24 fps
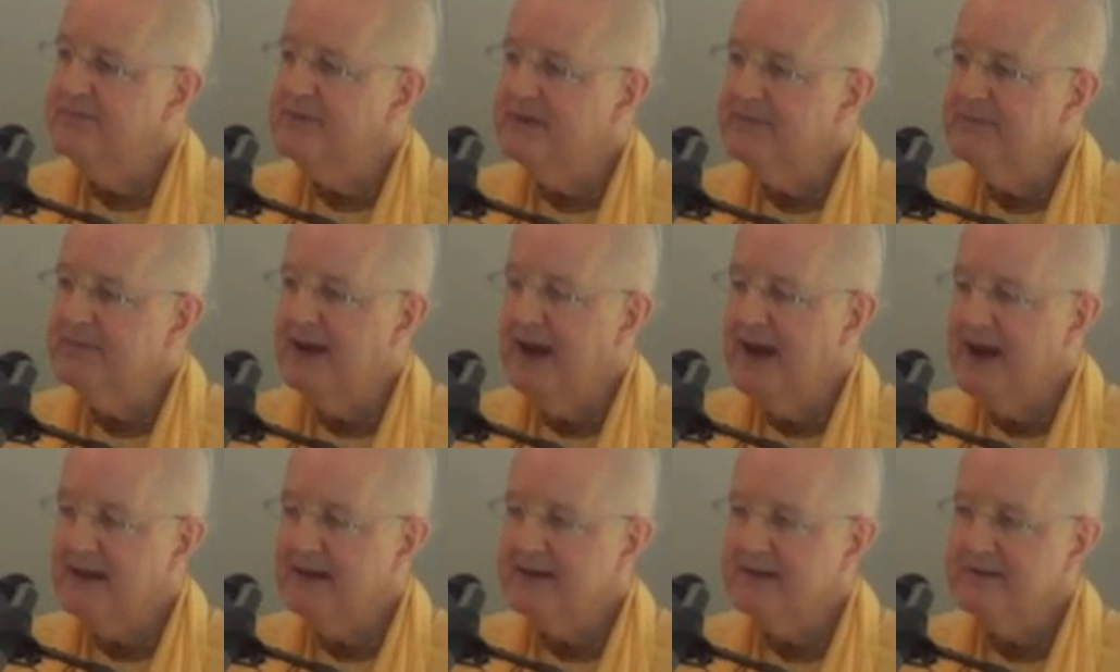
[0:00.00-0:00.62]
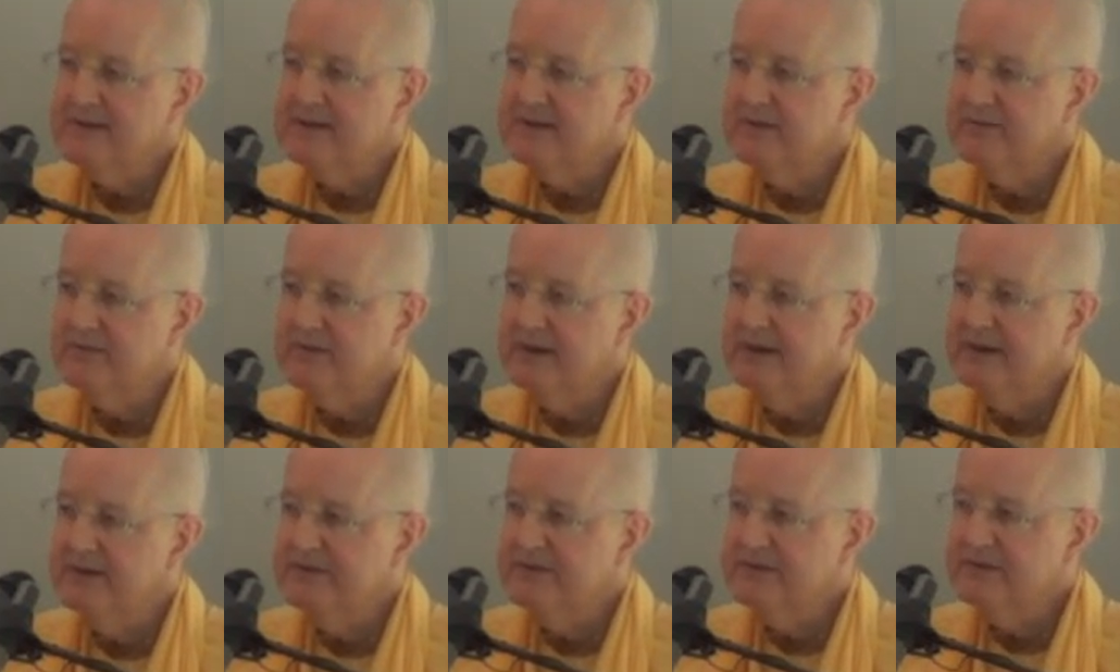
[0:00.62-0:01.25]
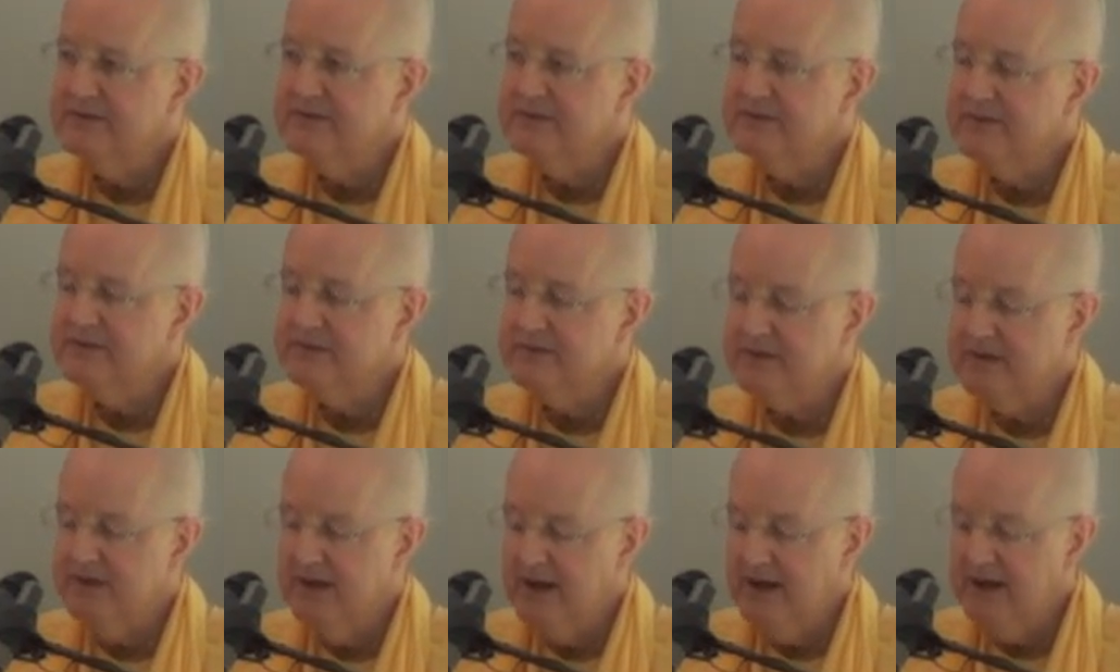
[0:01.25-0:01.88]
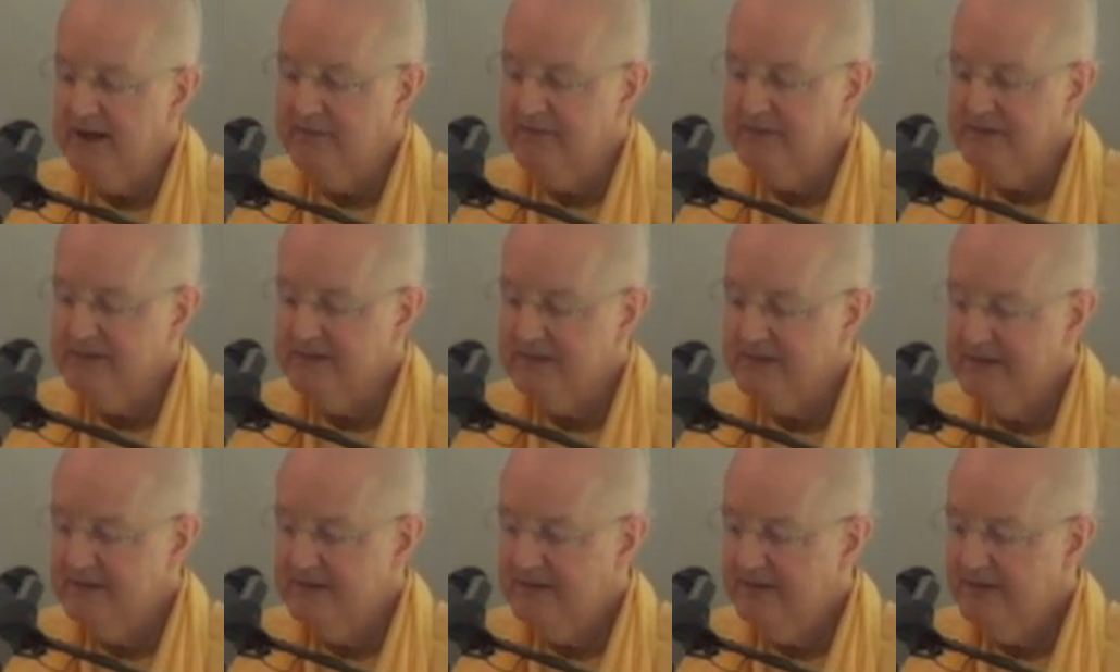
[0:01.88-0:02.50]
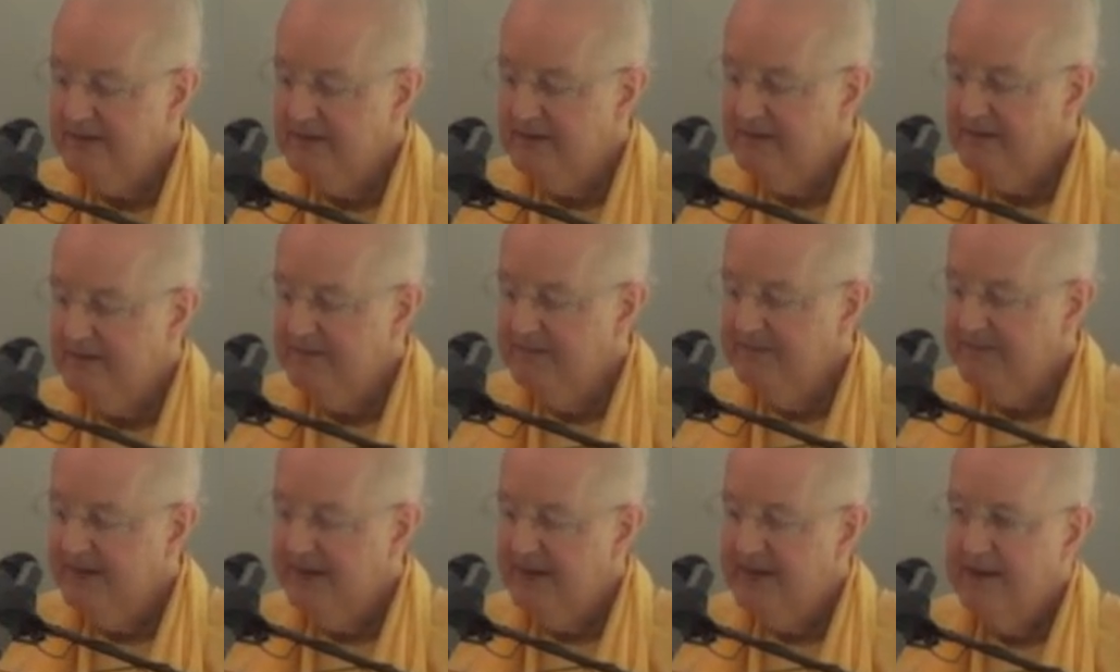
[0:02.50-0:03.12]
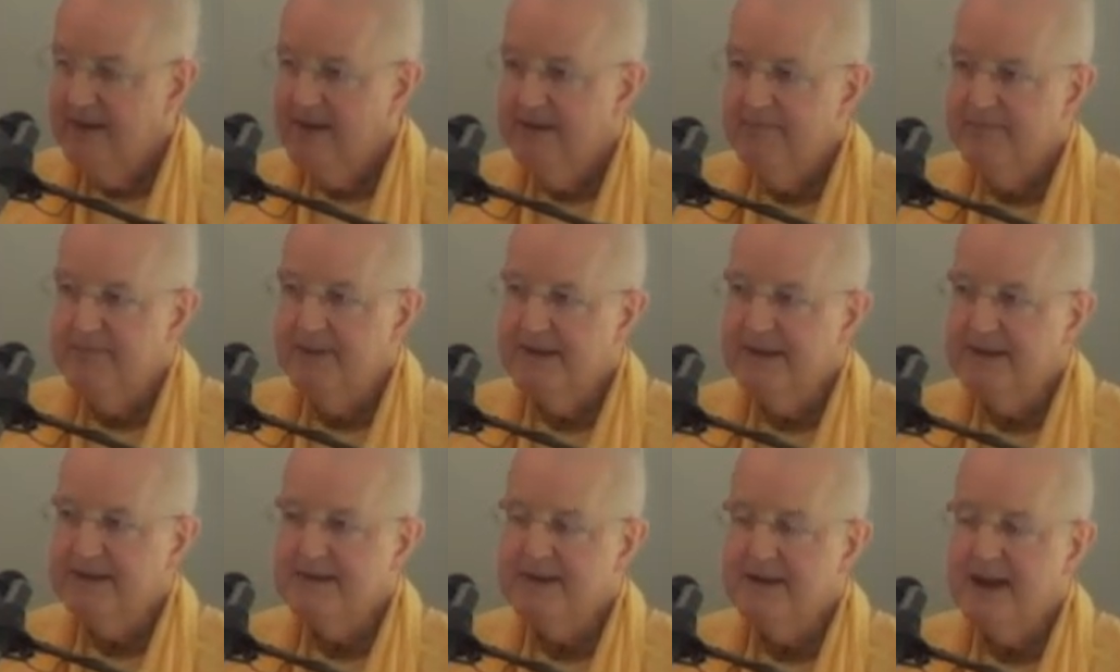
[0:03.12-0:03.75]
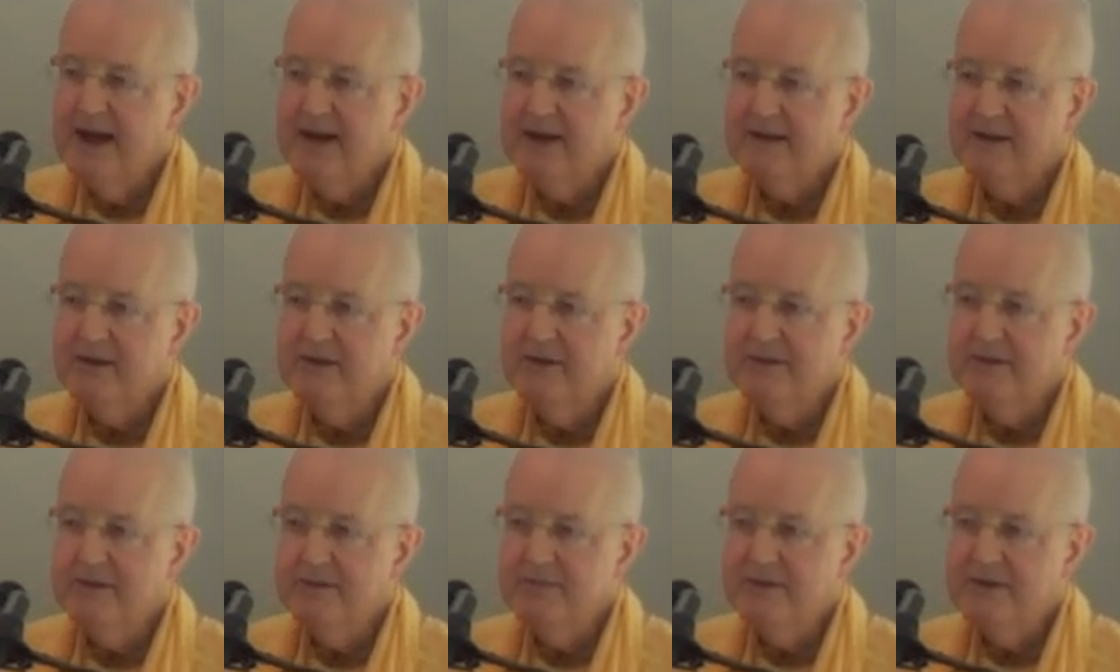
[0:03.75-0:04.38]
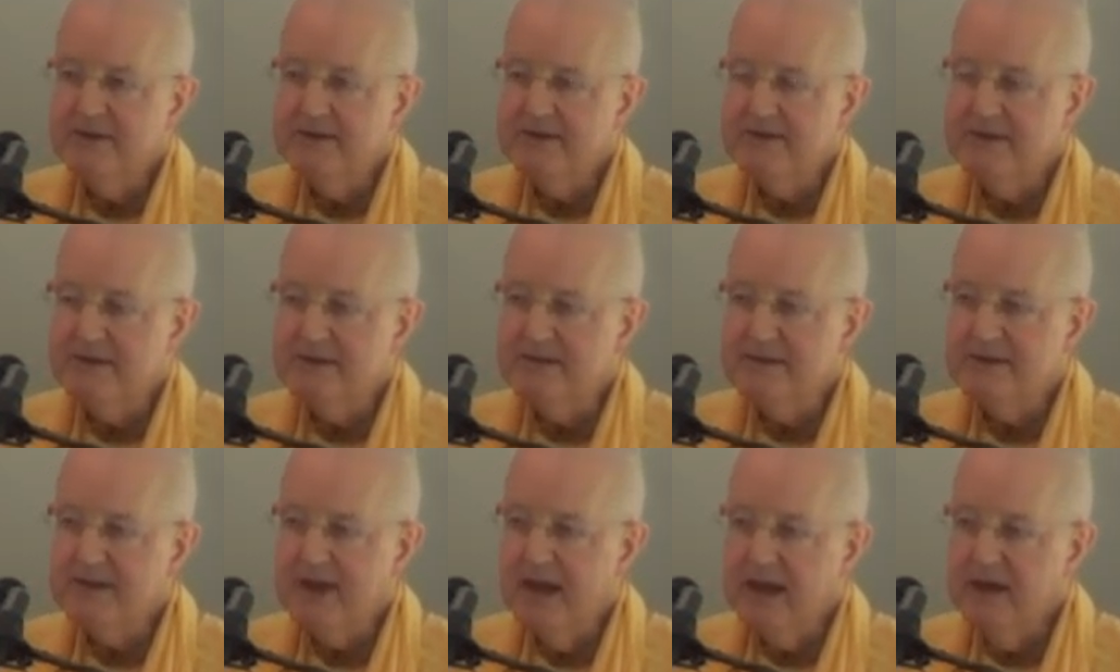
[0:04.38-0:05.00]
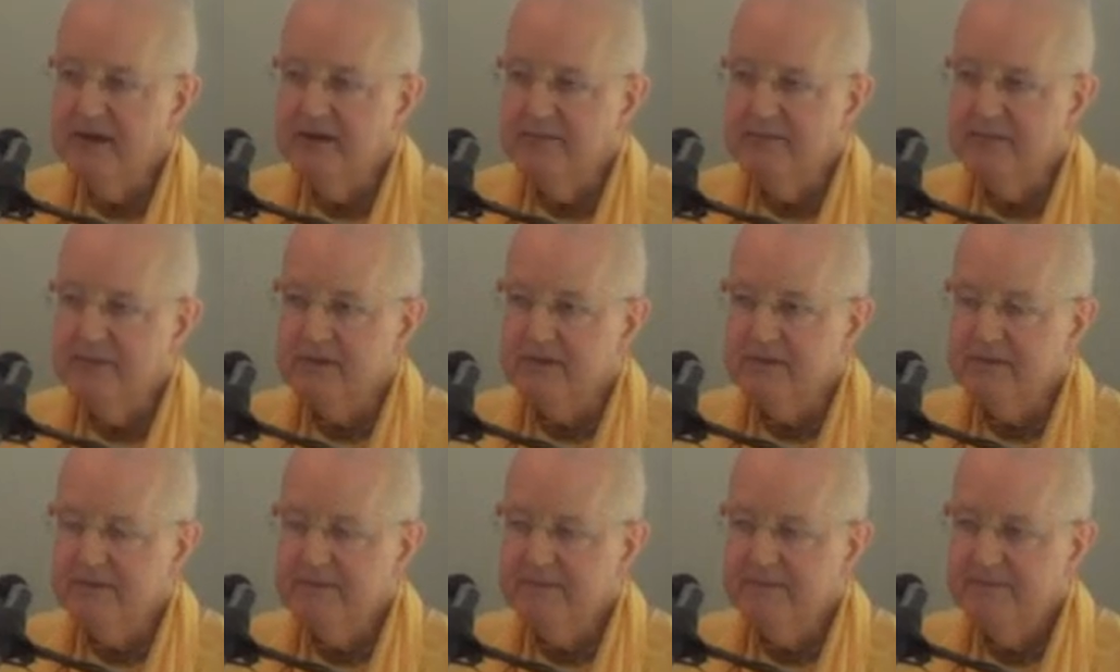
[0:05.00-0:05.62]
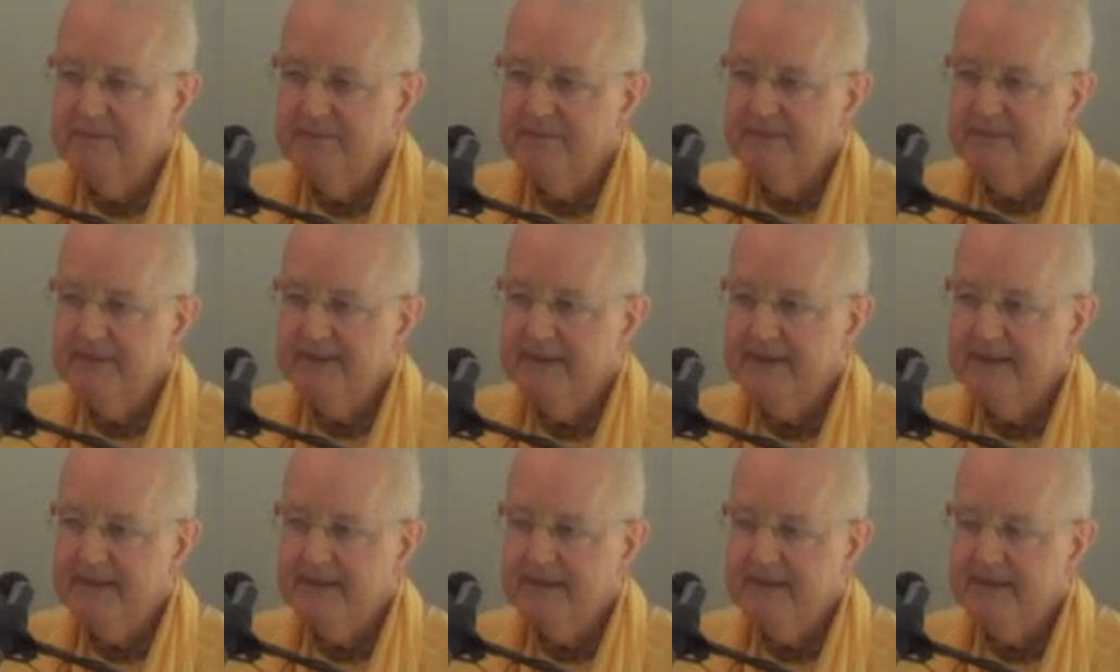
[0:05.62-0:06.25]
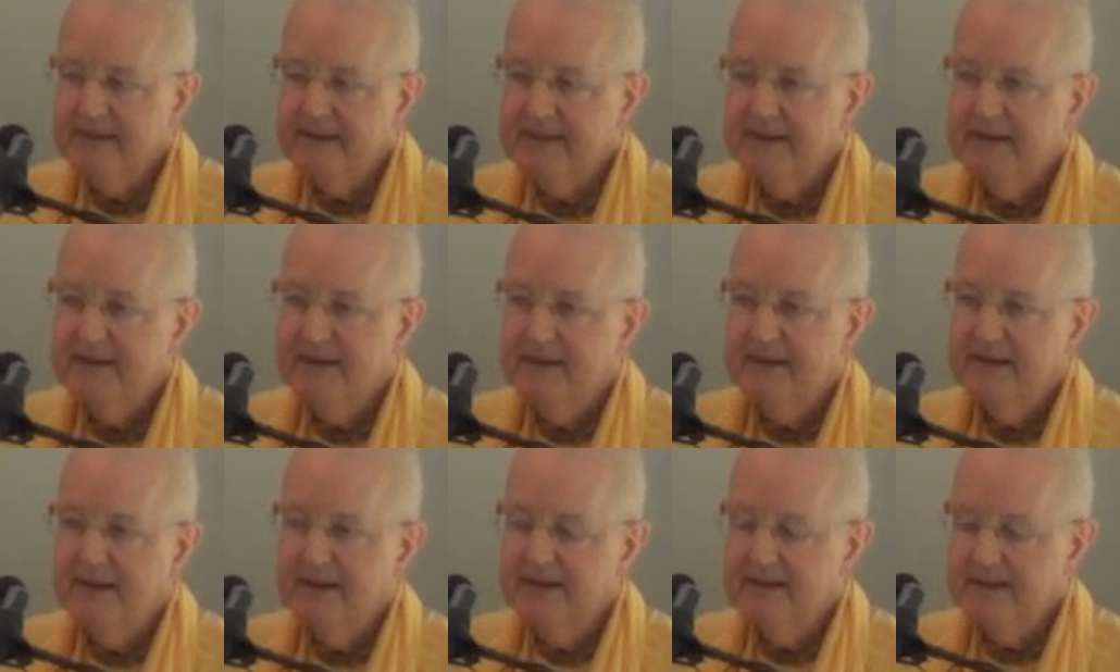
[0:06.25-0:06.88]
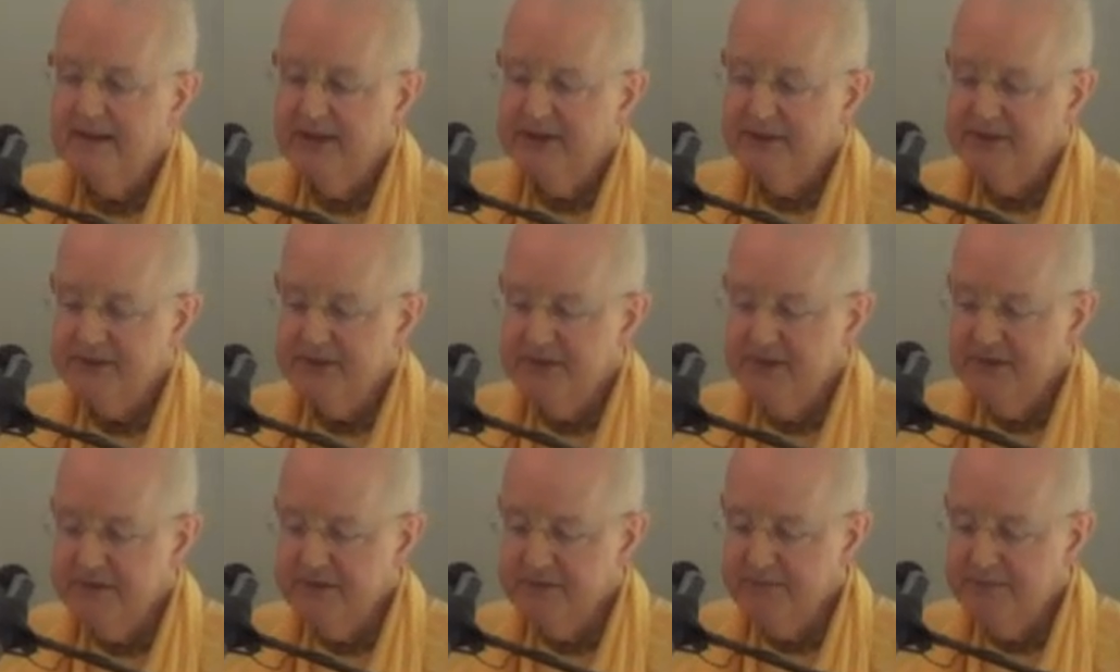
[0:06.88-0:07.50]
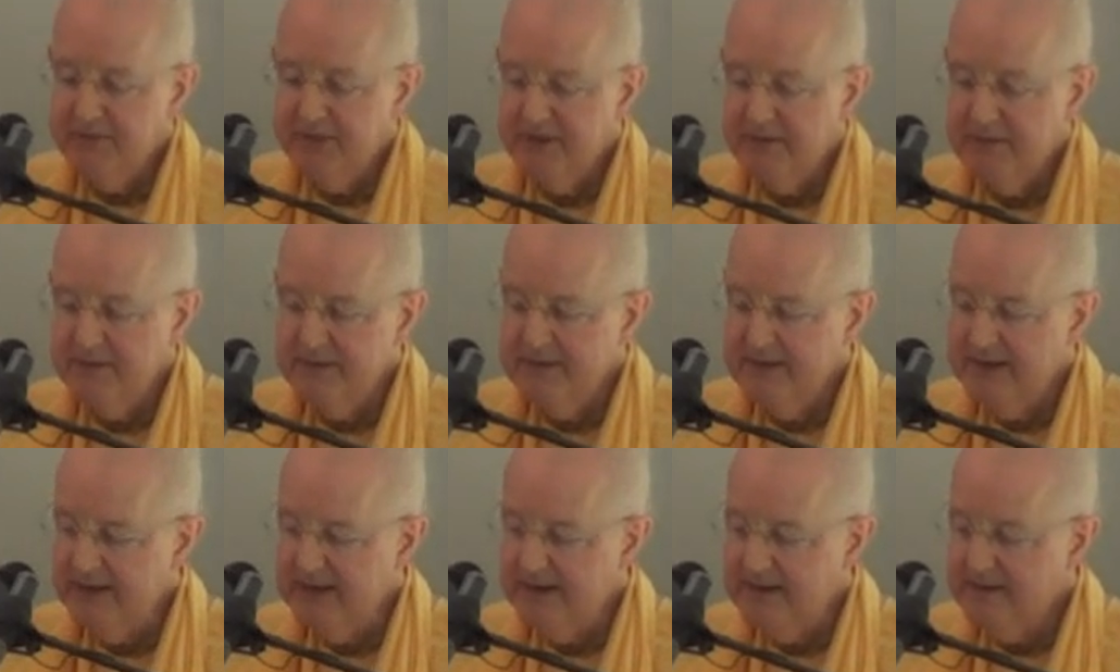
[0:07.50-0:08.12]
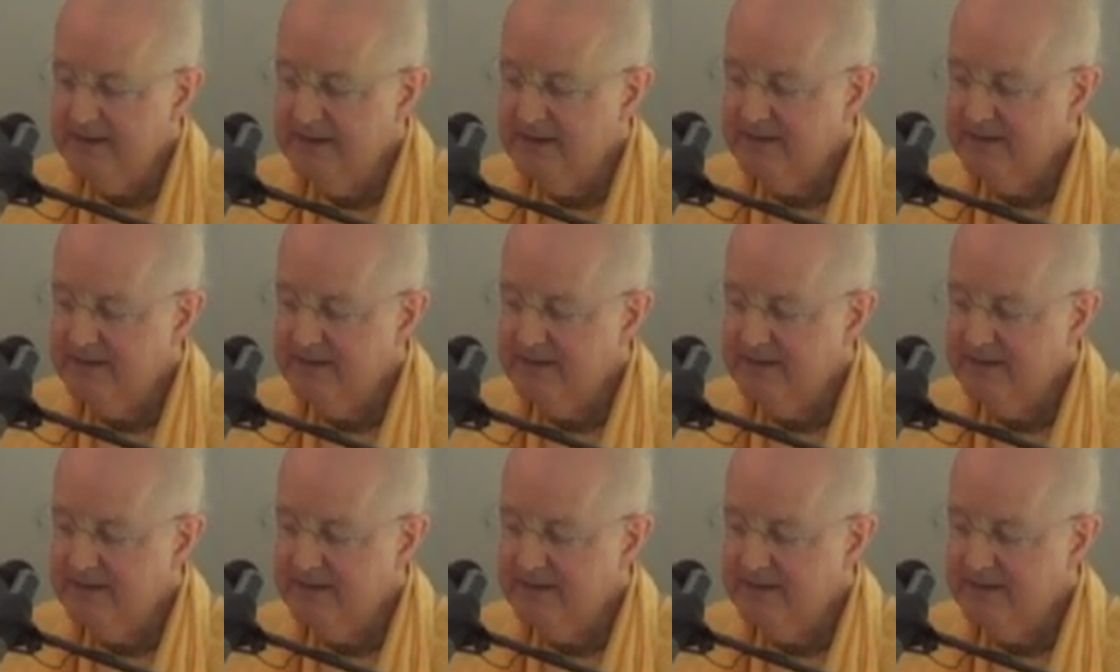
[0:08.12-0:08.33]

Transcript: be practiced at what I just described. But it's not going to be sustainable unless there is purity.